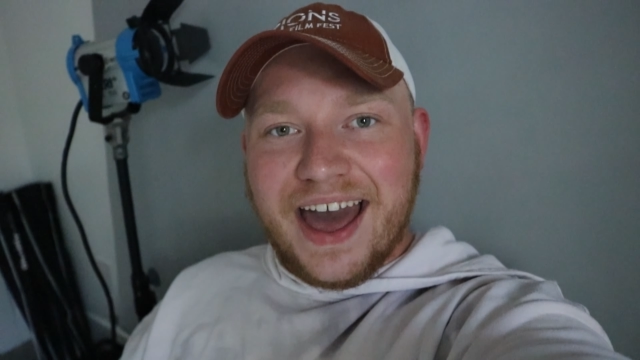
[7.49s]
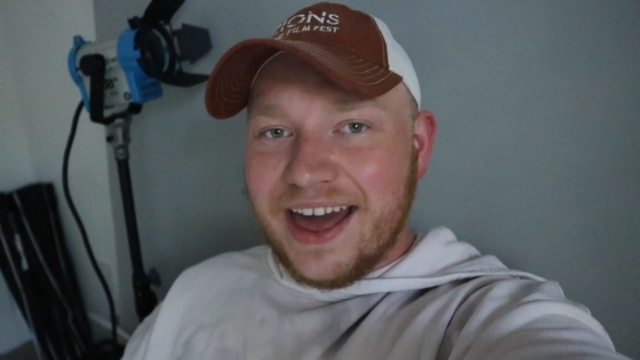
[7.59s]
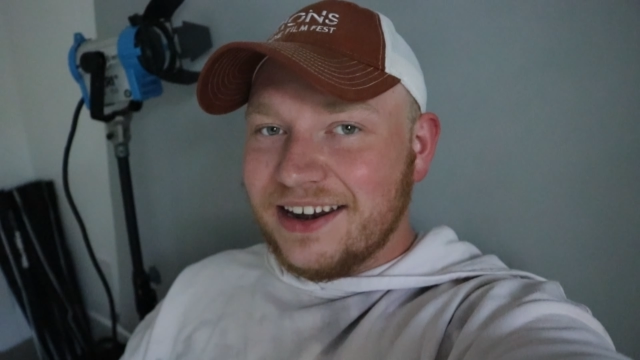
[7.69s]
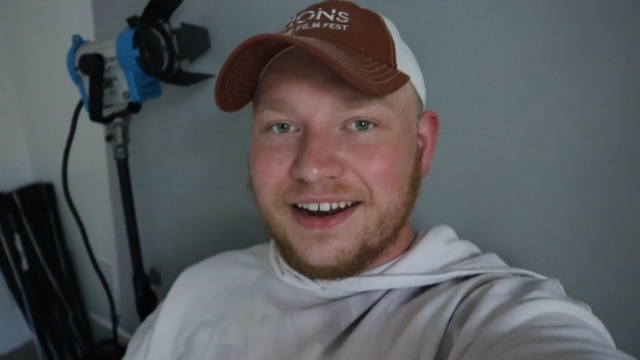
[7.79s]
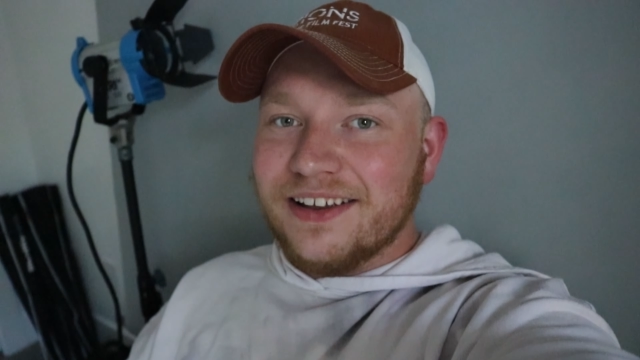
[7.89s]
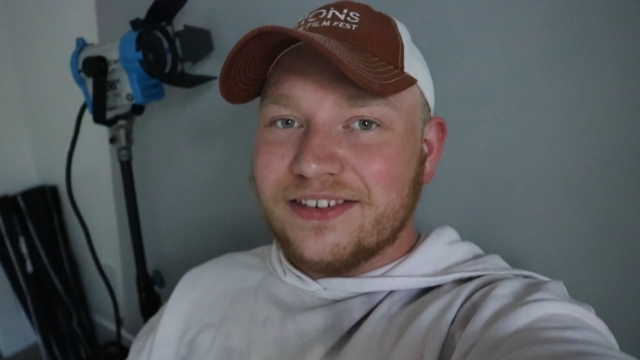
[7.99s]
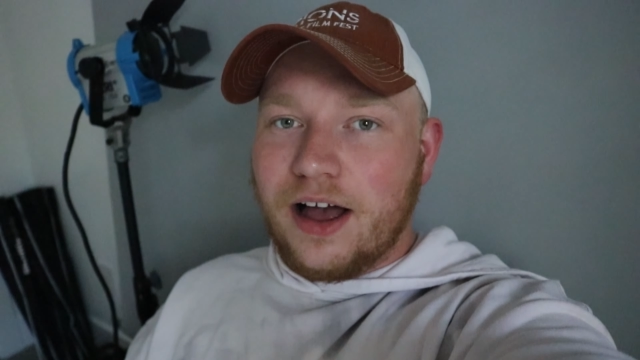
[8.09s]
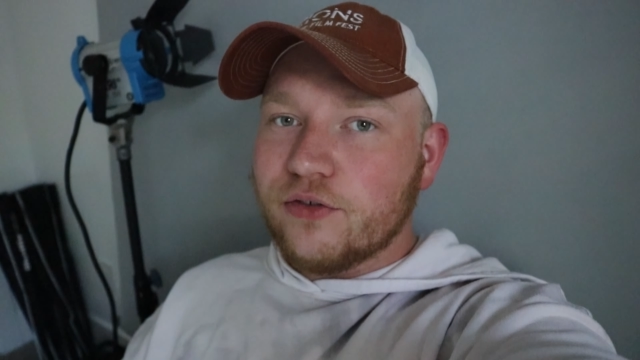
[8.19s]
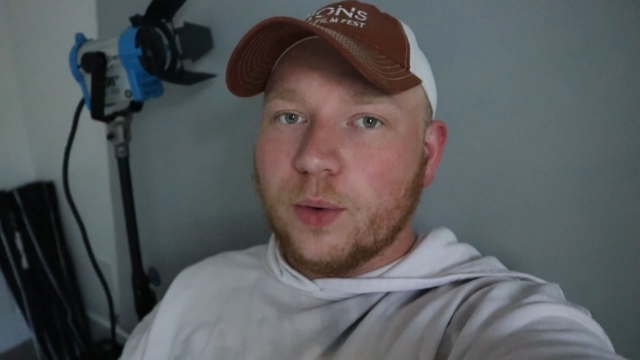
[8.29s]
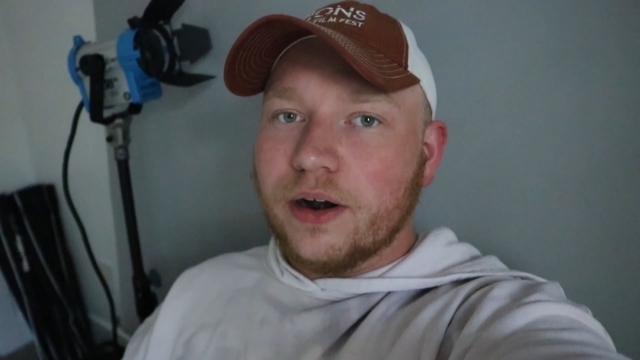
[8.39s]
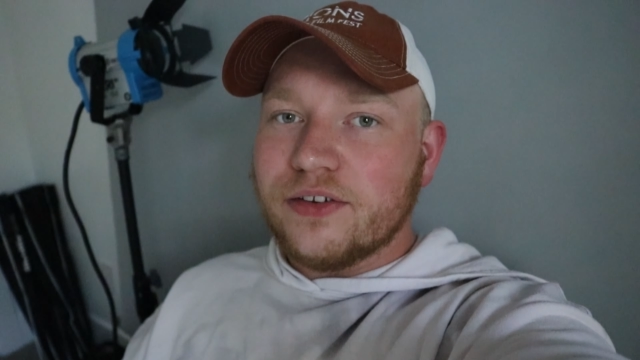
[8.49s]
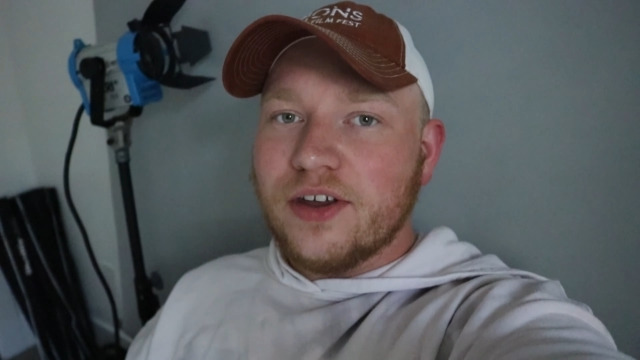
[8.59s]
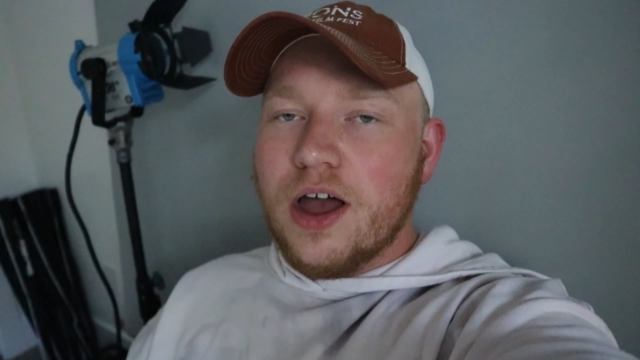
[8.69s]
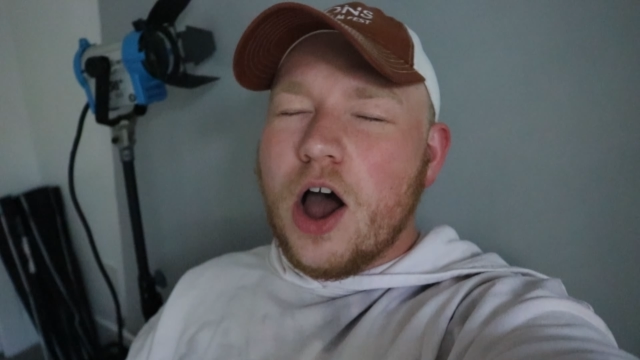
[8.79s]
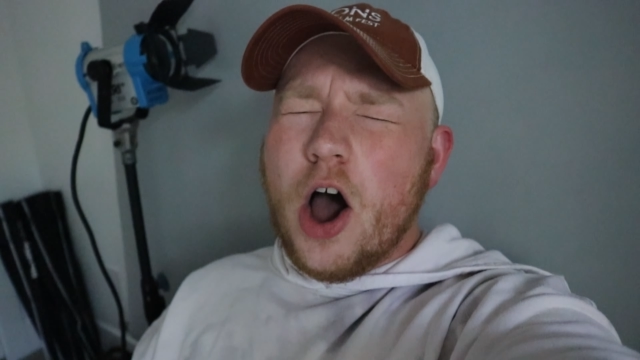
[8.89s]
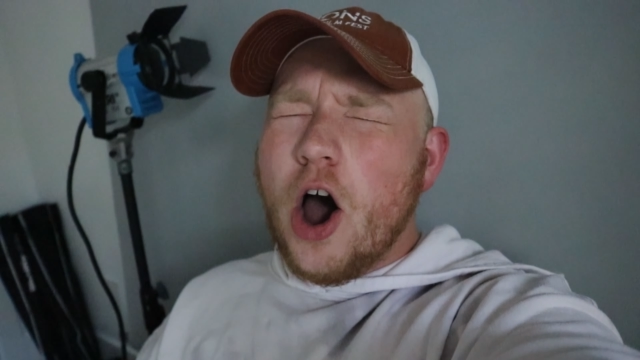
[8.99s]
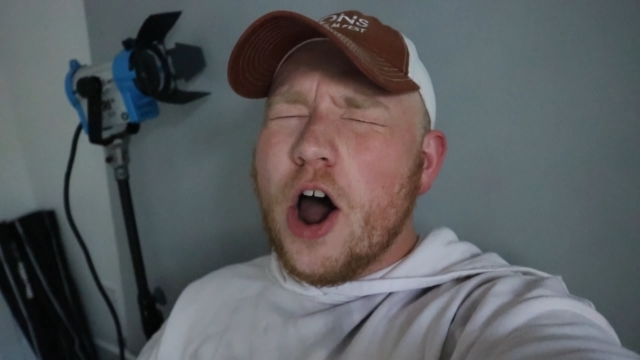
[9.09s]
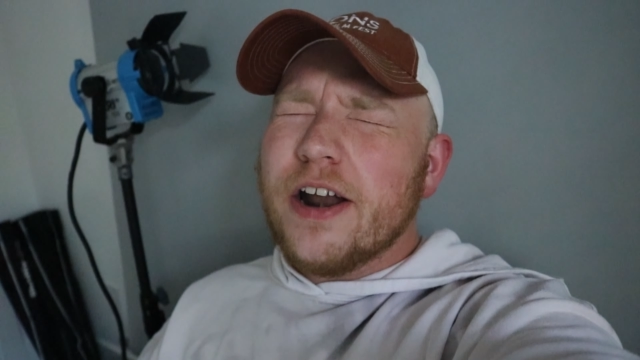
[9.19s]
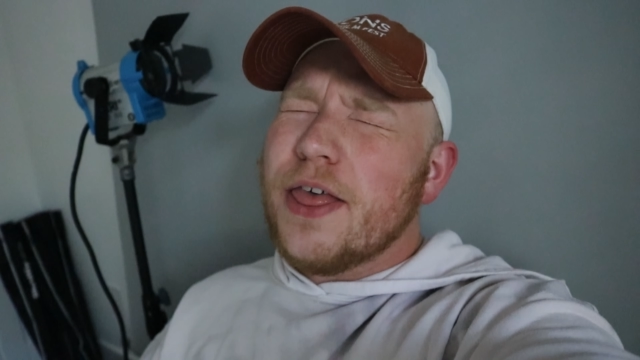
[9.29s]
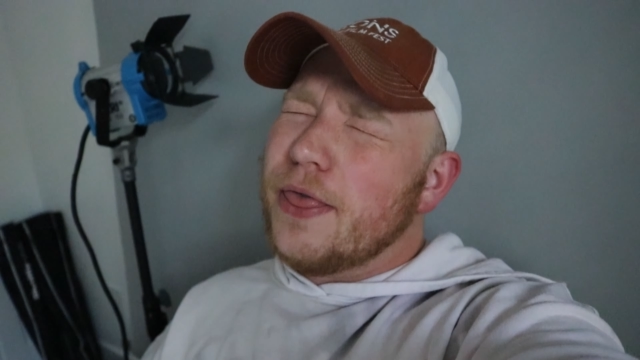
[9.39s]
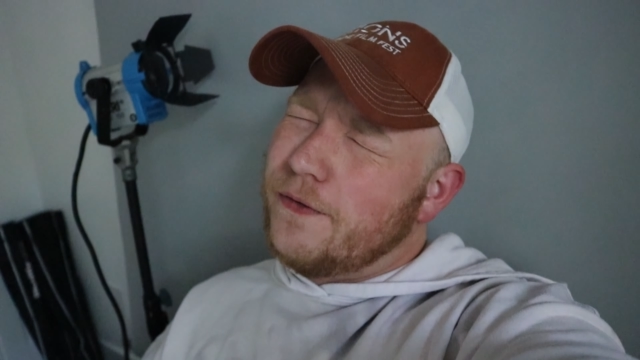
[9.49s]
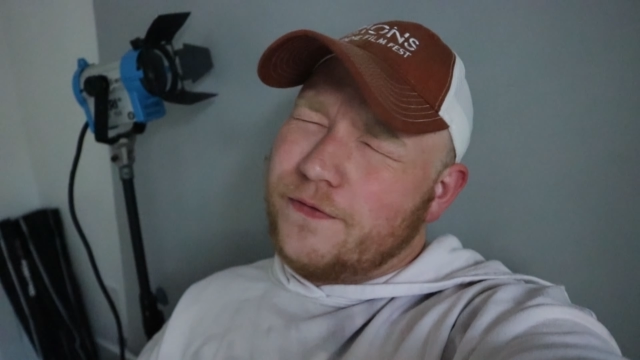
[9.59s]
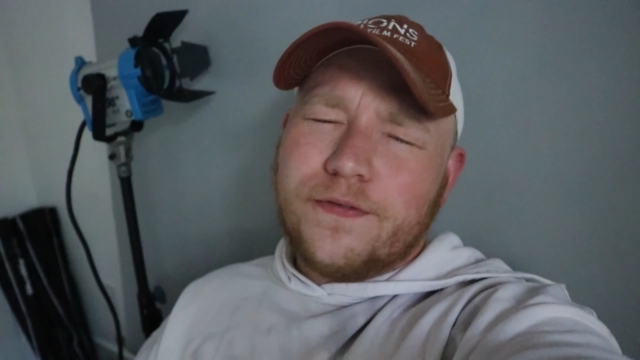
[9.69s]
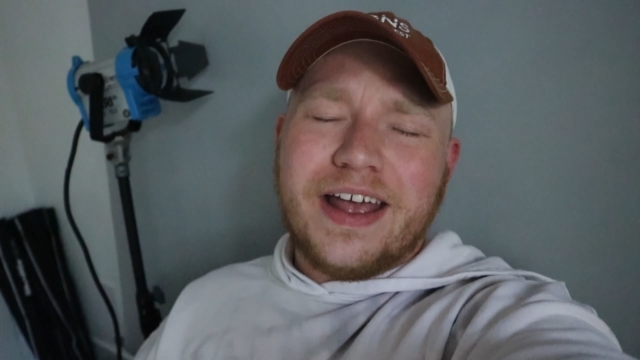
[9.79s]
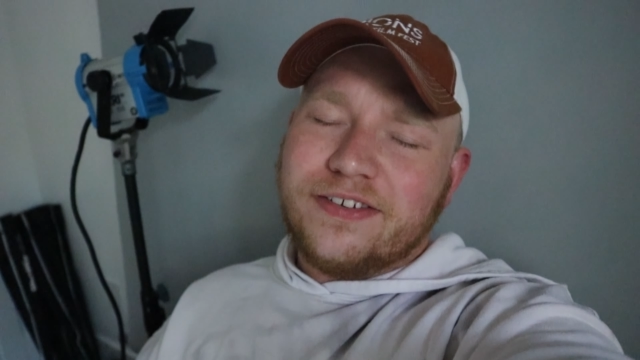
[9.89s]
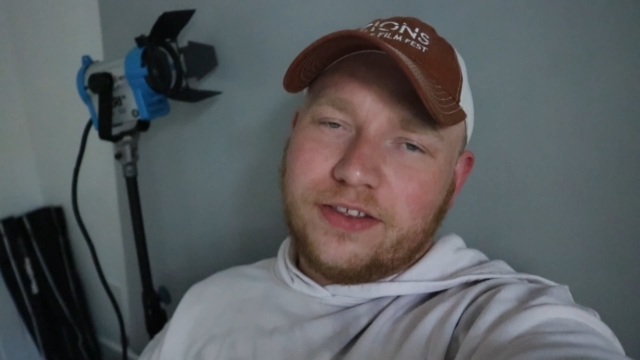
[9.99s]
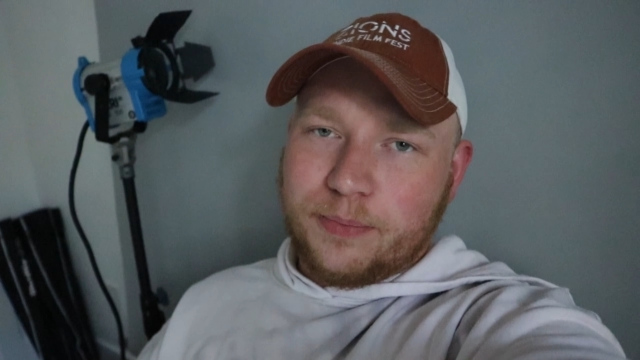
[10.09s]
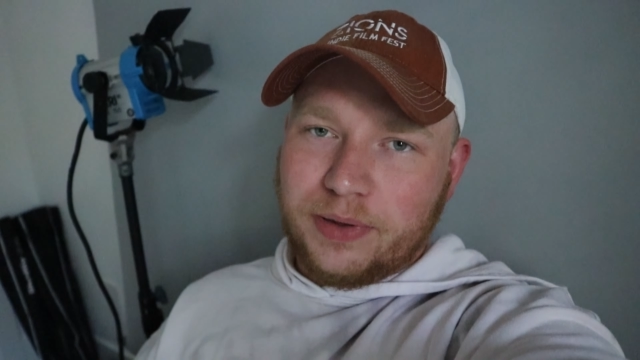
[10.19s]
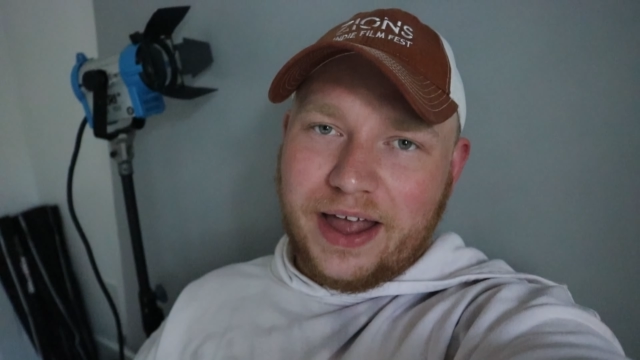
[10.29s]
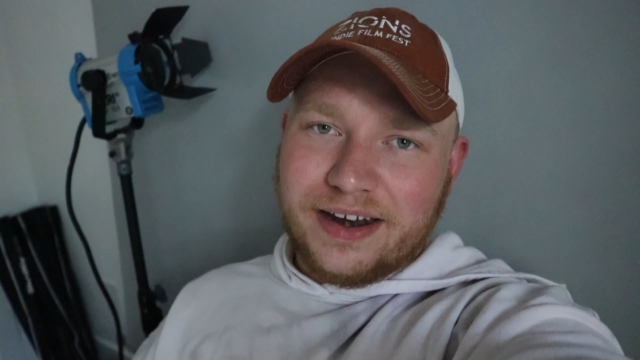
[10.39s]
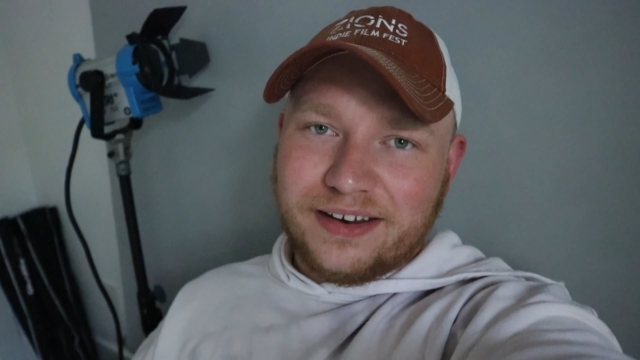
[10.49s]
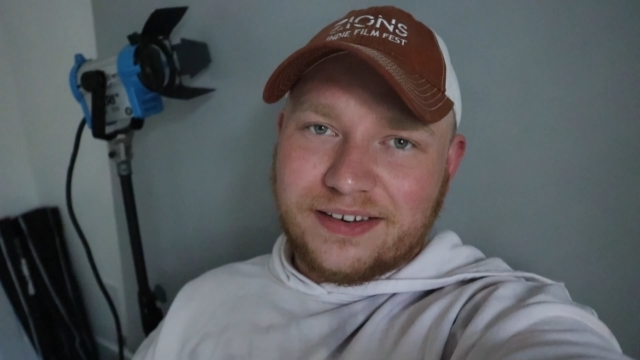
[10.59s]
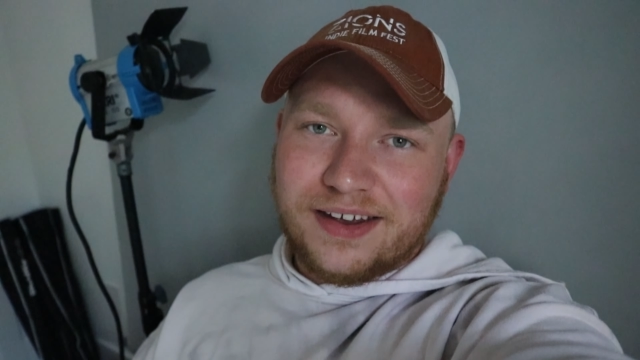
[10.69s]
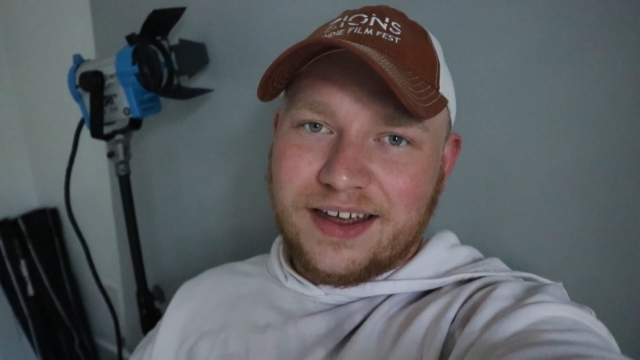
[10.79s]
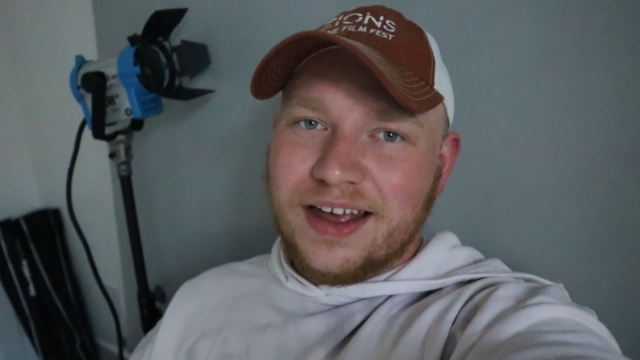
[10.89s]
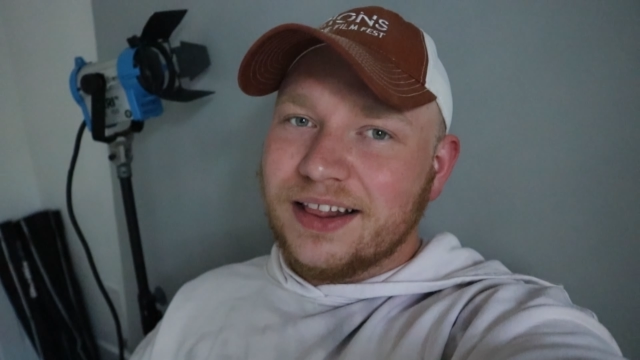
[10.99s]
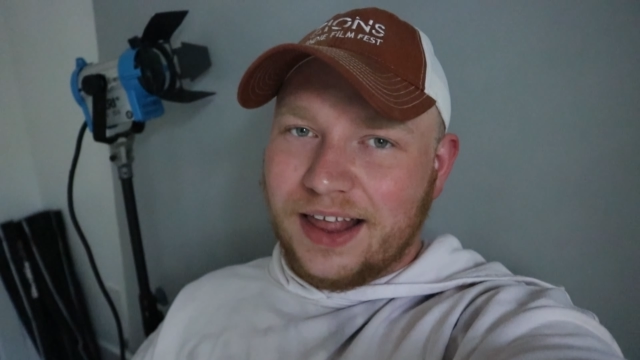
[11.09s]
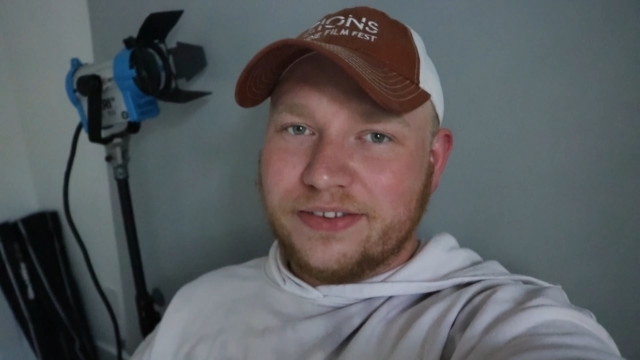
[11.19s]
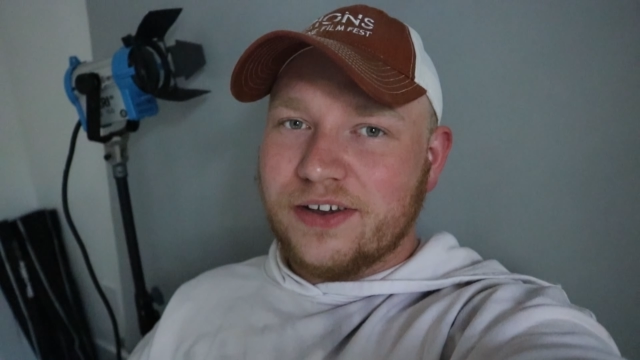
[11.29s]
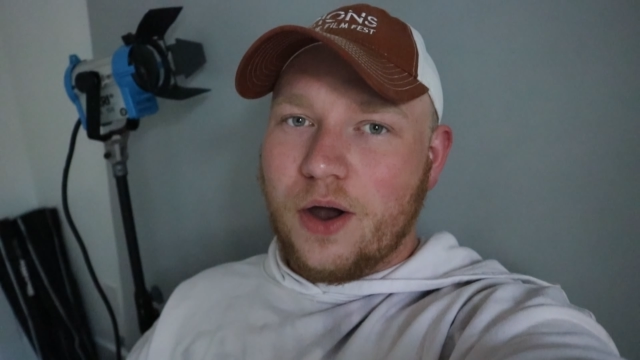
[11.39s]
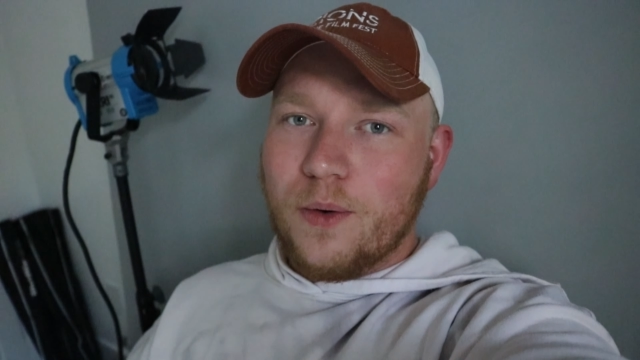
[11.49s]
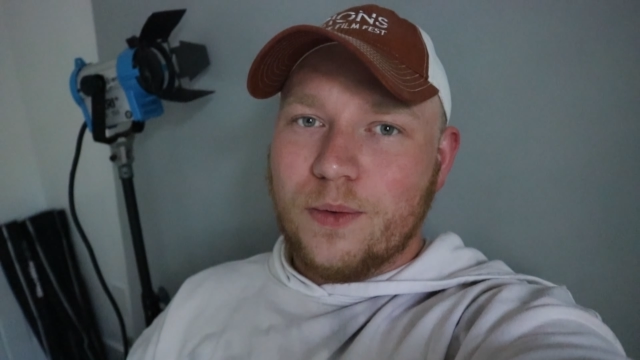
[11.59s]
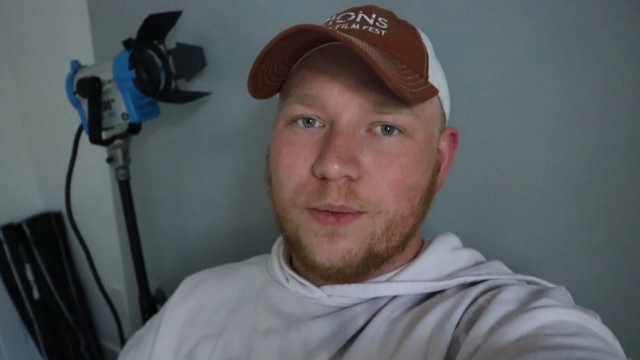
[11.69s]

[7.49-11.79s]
editing softwares on the face of the planet. Let's go.